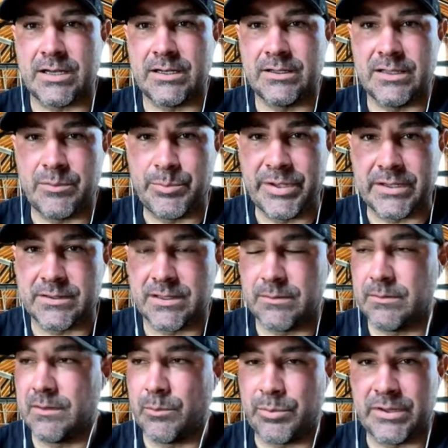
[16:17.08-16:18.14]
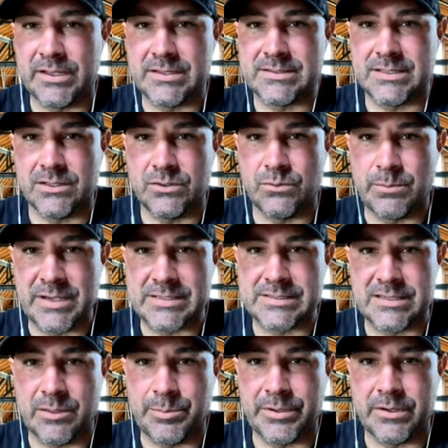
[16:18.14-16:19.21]
and they pick the plays that you messed
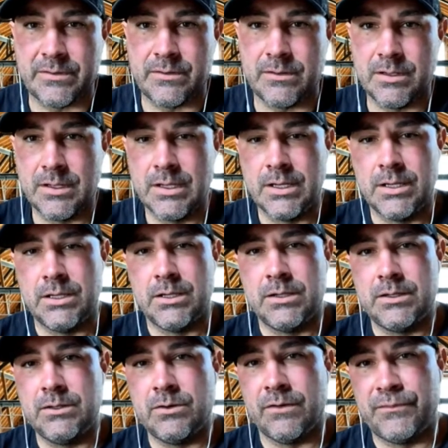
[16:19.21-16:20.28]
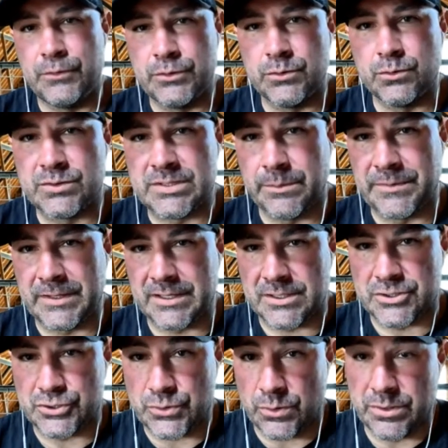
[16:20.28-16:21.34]
up on. If you do something
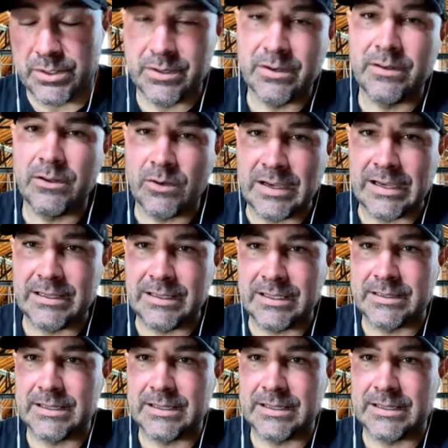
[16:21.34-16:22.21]
extraordinary, they'll highlight